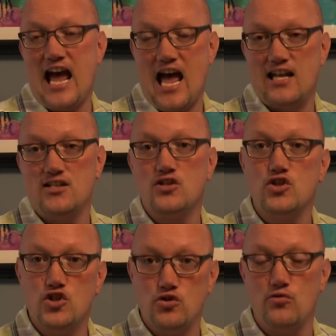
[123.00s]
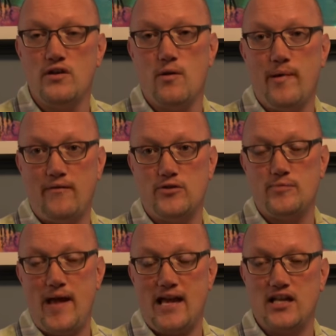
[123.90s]
on to their beverage
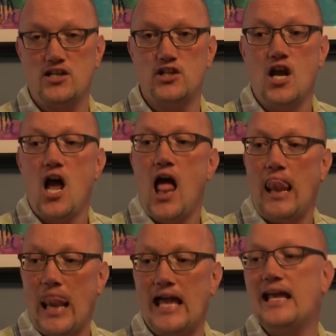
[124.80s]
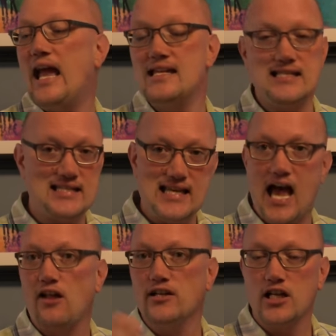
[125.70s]
package, like
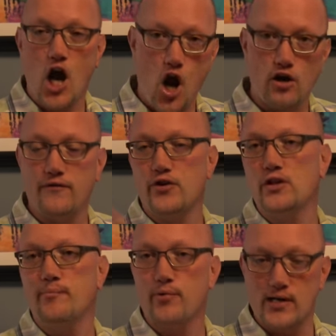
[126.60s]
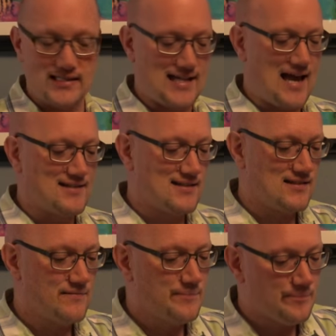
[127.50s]
NCL and Carnival and Princess.
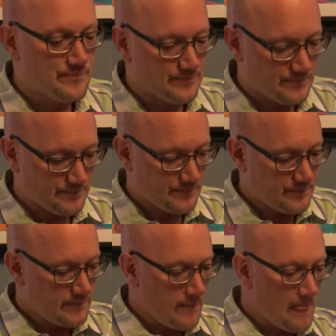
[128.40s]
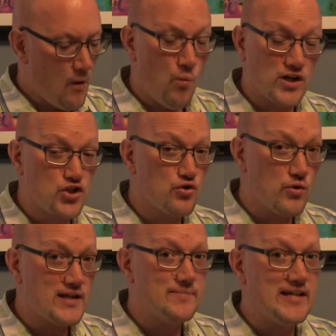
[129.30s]
What you're
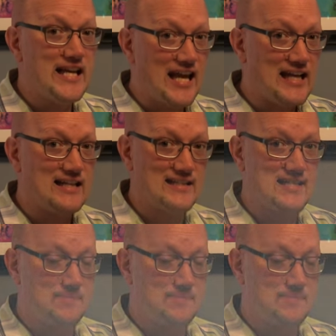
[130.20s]
going to be getting in this